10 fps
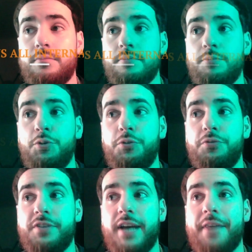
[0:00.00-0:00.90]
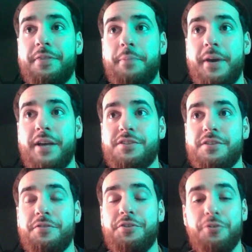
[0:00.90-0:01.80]
moved at the pace of
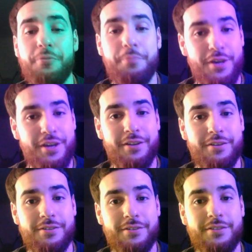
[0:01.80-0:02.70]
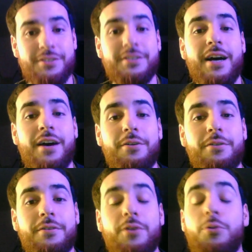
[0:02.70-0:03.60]
a European style,
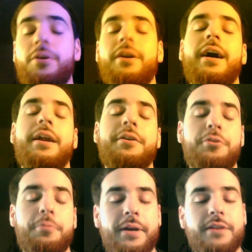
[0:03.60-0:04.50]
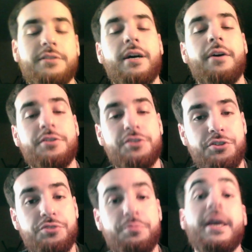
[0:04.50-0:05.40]
or not a European style,
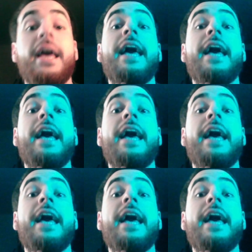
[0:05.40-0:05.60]
excuse me,